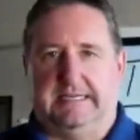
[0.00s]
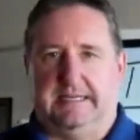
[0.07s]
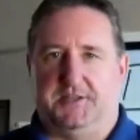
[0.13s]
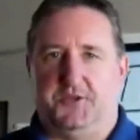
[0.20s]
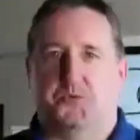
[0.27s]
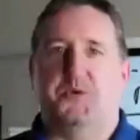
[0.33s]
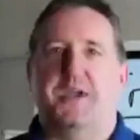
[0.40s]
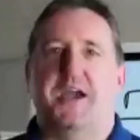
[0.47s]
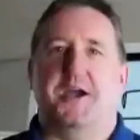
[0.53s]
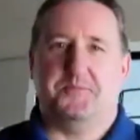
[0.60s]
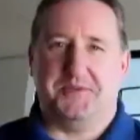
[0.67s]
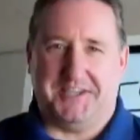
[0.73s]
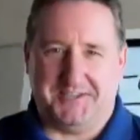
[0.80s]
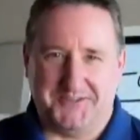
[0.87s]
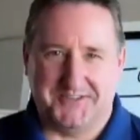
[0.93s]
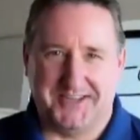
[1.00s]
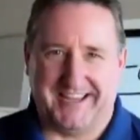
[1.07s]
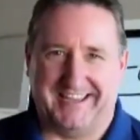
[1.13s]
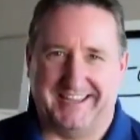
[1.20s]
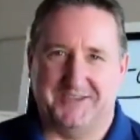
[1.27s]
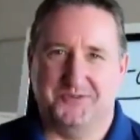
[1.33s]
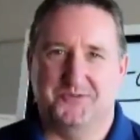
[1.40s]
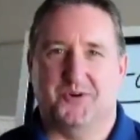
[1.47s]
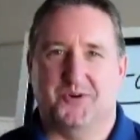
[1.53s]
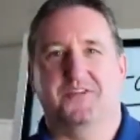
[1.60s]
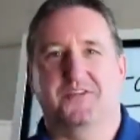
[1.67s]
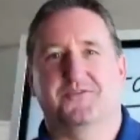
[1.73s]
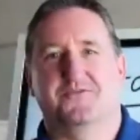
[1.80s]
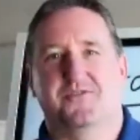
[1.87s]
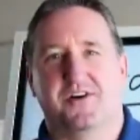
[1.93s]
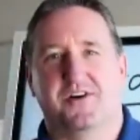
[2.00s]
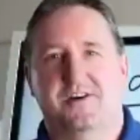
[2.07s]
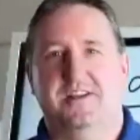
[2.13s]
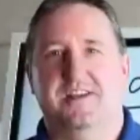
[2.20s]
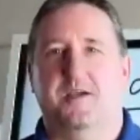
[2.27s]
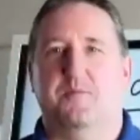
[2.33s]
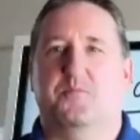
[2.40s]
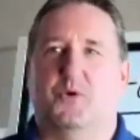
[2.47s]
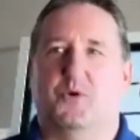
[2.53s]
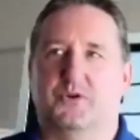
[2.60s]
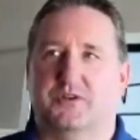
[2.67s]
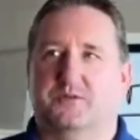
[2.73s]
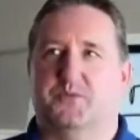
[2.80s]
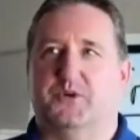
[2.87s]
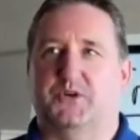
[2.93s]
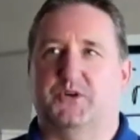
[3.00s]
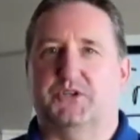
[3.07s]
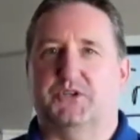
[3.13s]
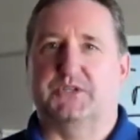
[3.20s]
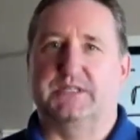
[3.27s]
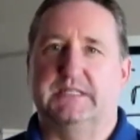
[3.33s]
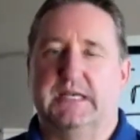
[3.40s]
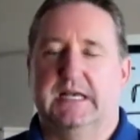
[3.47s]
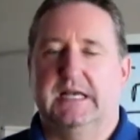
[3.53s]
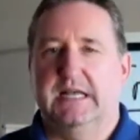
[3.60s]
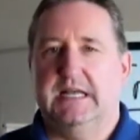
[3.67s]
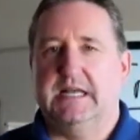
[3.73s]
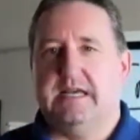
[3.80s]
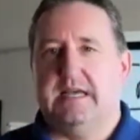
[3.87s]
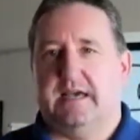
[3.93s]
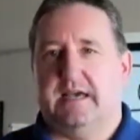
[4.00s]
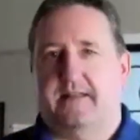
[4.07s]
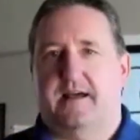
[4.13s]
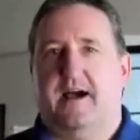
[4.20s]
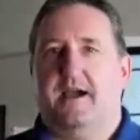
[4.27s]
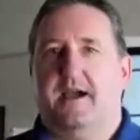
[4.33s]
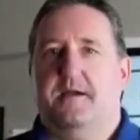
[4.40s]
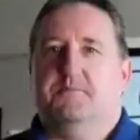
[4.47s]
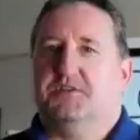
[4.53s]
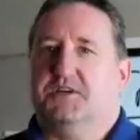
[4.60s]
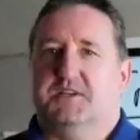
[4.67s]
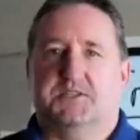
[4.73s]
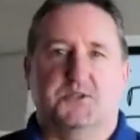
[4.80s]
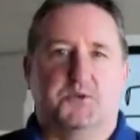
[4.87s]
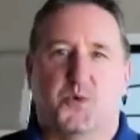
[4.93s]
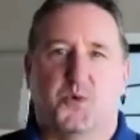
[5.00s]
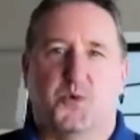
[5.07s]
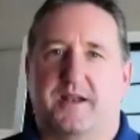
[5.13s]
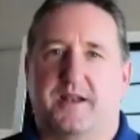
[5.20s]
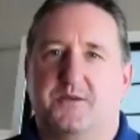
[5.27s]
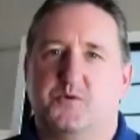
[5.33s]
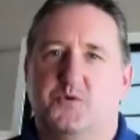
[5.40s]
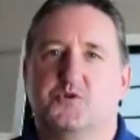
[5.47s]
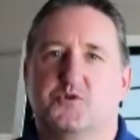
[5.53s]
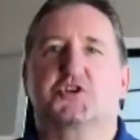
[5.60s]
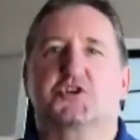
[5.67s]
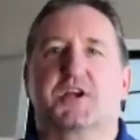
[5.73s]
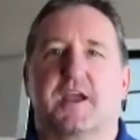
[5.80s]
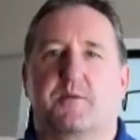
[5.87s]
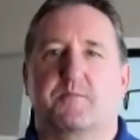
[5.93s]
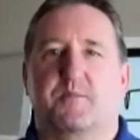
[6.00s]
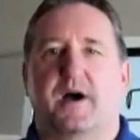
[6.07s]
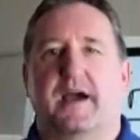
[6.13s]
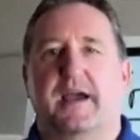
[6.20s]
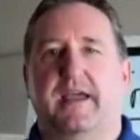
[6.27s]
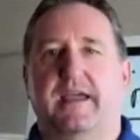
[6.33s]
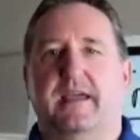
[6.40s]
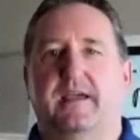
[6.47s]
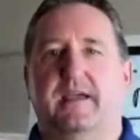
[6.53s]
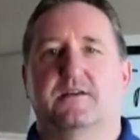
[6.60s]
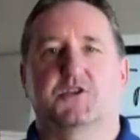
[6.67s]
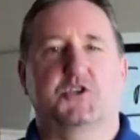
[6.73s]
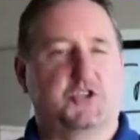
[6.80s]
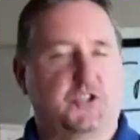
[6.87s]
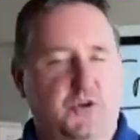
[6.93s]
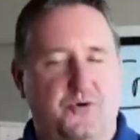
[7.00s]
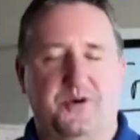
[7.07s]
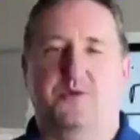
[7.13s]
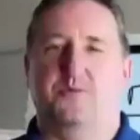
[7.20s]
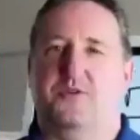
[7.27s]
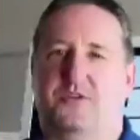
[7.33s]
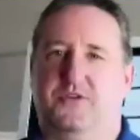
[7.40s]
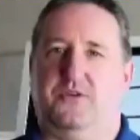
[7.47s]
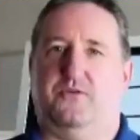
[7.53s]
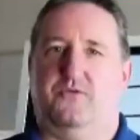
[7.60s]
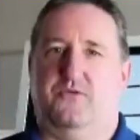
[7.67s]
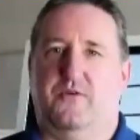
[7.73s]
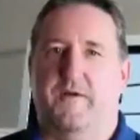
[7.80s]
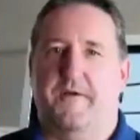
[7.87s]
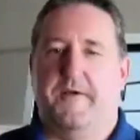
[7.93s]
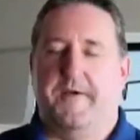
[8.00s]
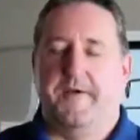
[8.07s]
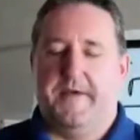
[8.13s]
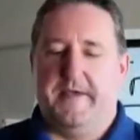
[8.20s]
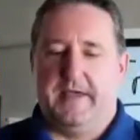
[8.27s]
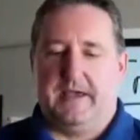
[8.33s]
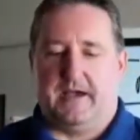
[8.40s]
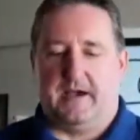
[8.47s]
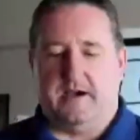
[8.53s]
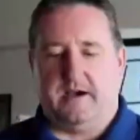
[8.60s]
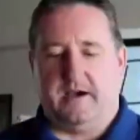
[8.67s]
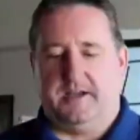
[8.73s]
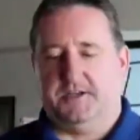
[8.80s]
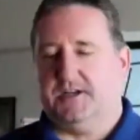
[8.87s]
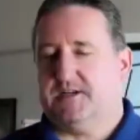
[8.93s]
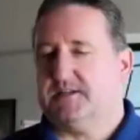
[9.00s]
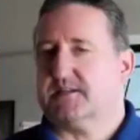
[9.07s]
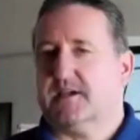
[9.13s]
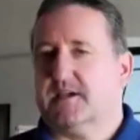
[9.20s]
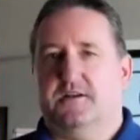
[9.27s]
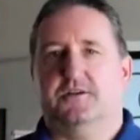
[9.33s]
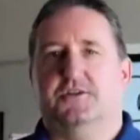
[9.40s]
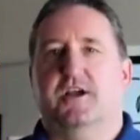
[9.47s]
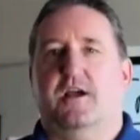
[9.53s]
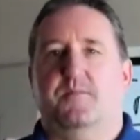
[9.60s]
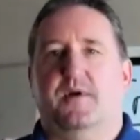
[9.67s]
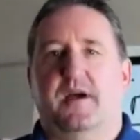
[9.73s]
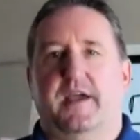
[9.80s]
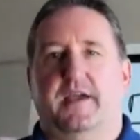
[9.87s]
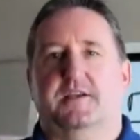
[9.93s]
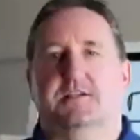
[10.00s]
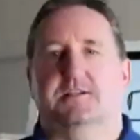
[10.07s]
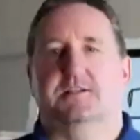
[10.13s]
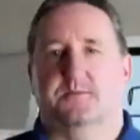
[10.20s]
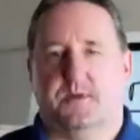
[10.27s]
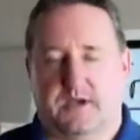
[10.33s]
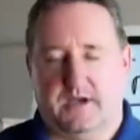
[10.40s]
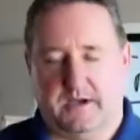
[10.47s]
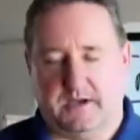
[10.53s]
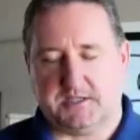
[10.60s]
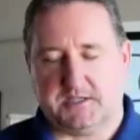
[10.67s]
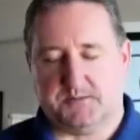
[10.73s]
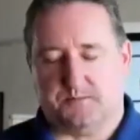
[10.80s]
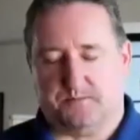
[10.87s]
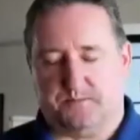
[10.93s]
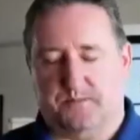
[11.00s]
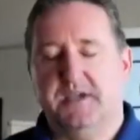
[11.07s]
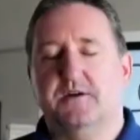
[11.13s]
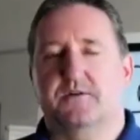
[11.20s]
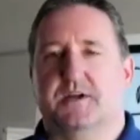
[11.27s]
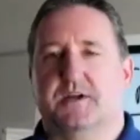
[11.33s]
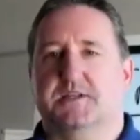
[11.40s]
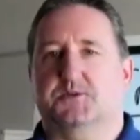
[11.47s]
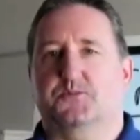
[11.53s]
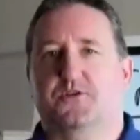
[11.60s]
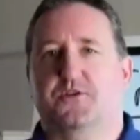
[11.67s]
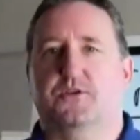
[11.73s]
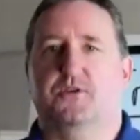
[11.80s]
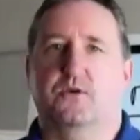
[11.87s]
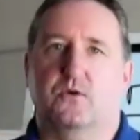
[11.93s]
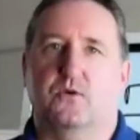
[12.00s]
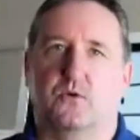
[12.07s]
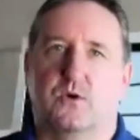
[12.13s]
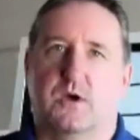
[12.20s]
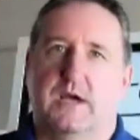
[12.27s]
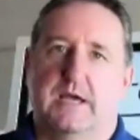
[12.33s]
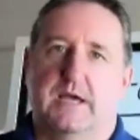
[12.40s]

the VIP today. You are the very important person, and I'm just the one who share my story with you. I just can share my experience with you